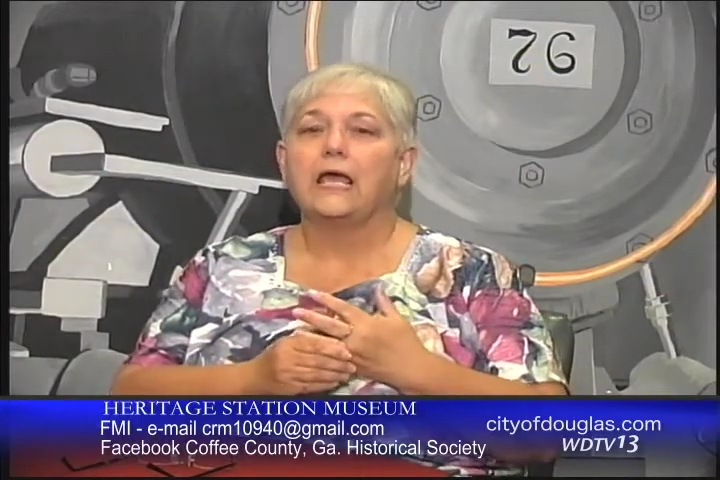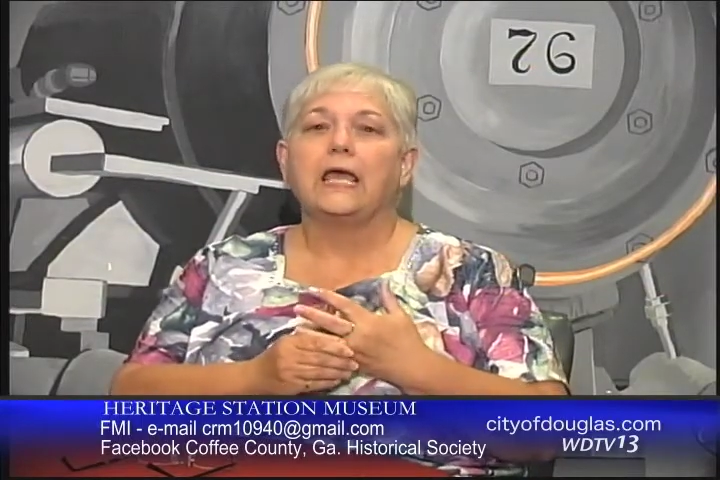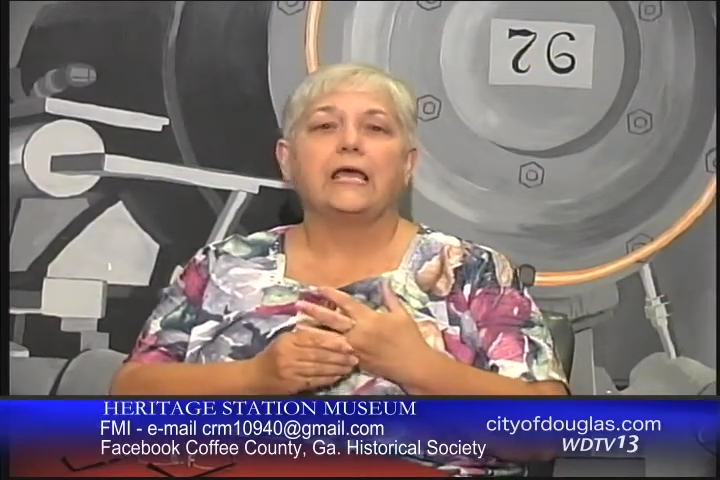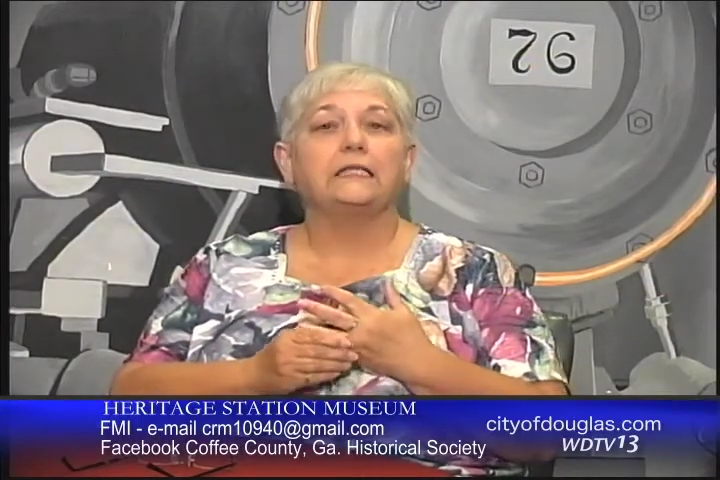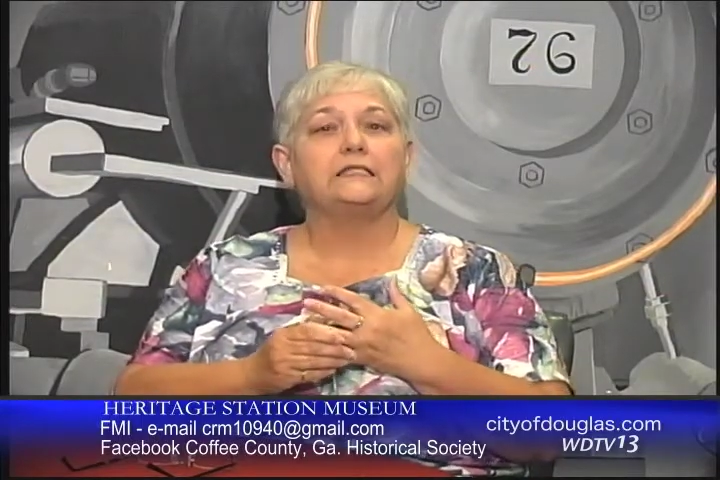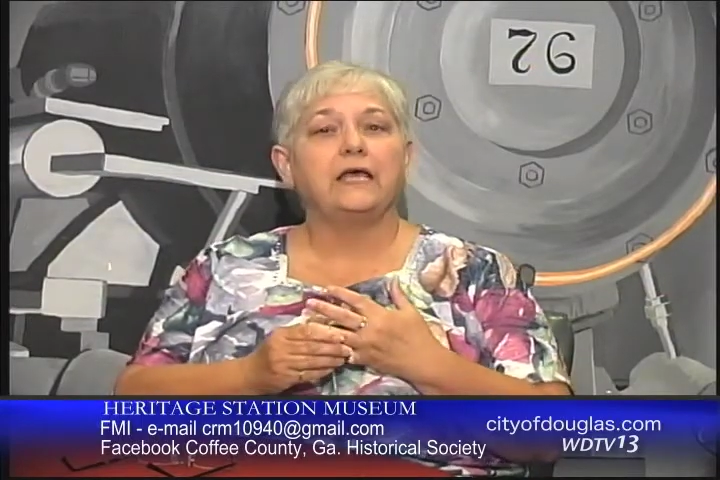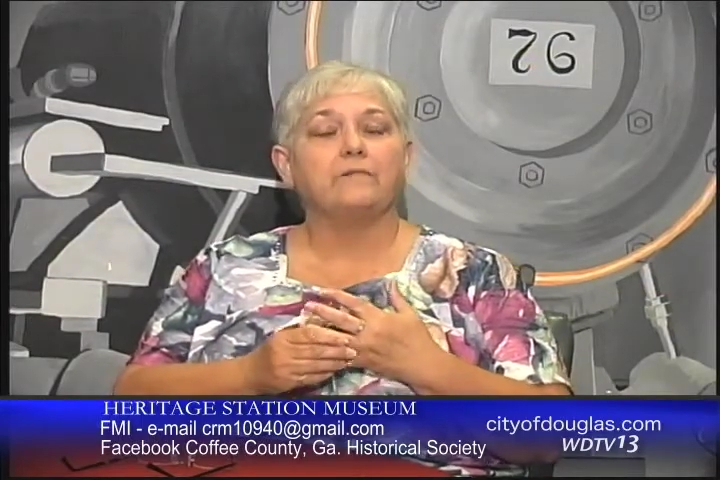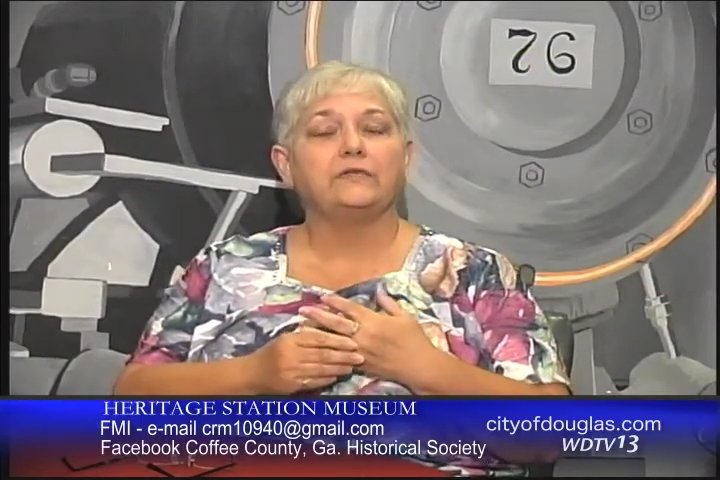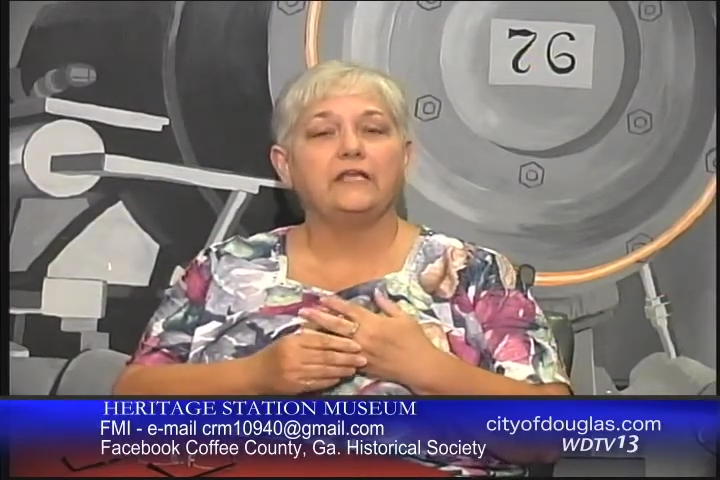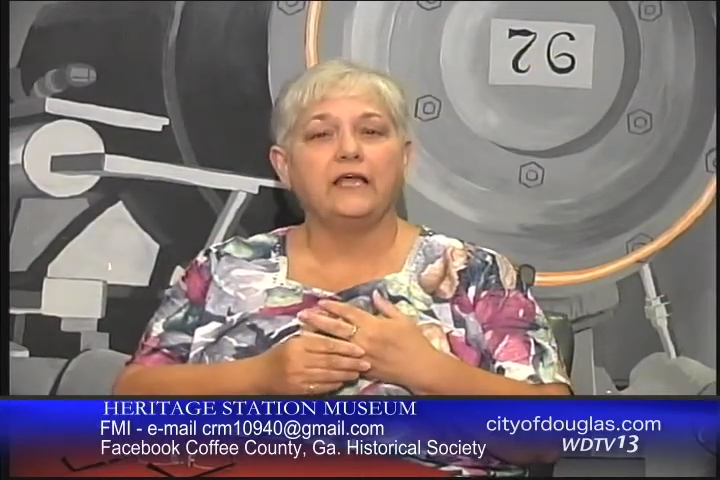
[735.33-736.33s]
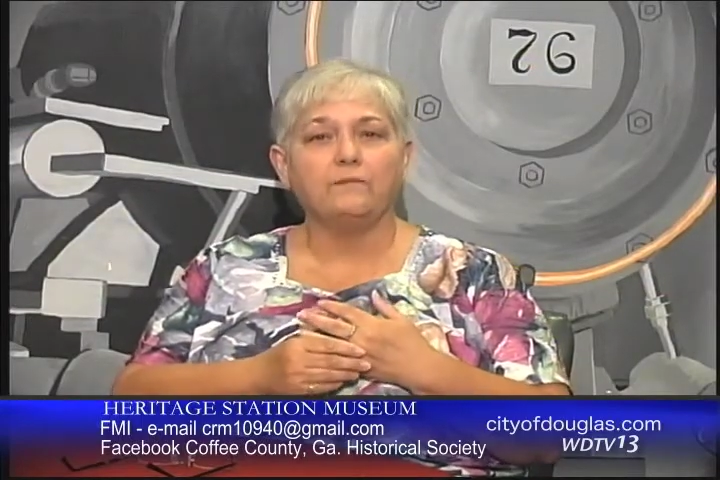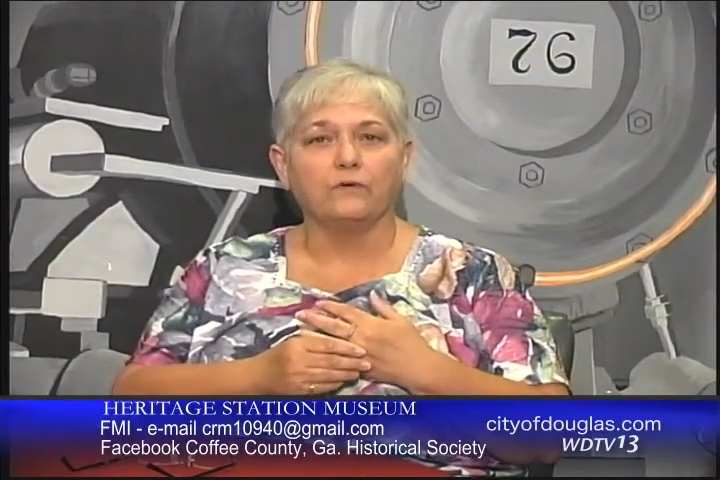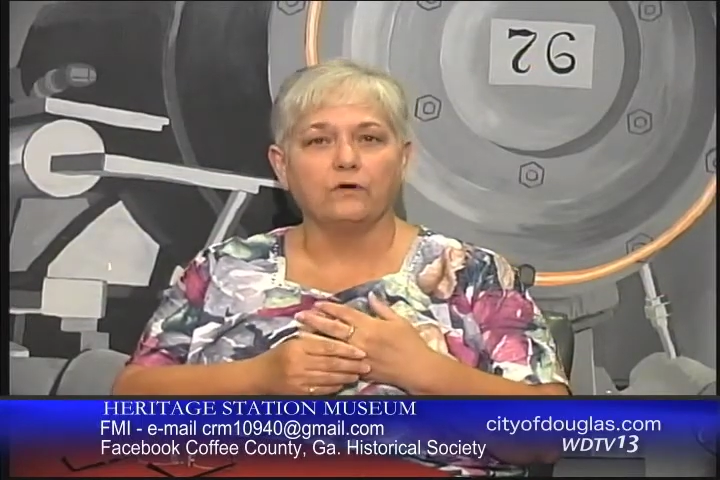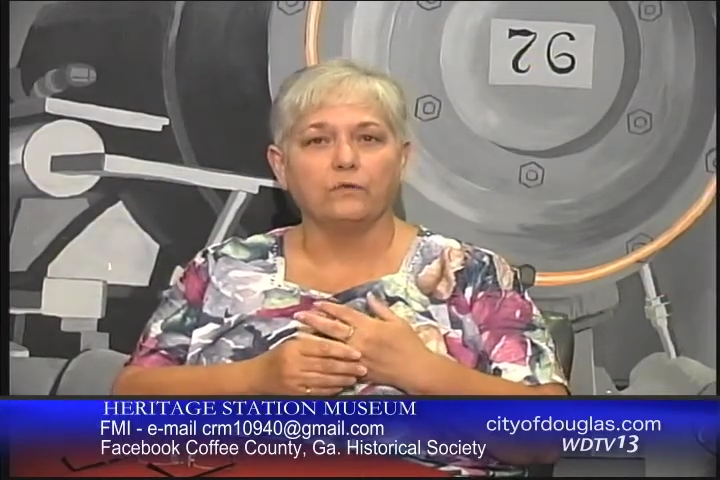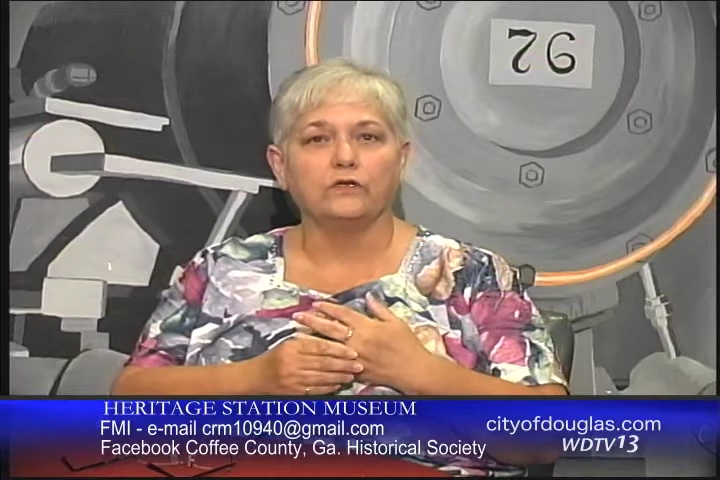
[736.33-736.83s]
In
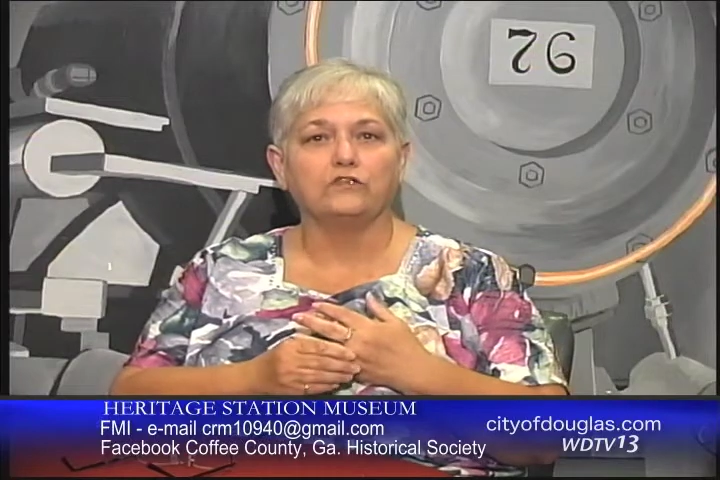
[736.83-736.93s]
September, we're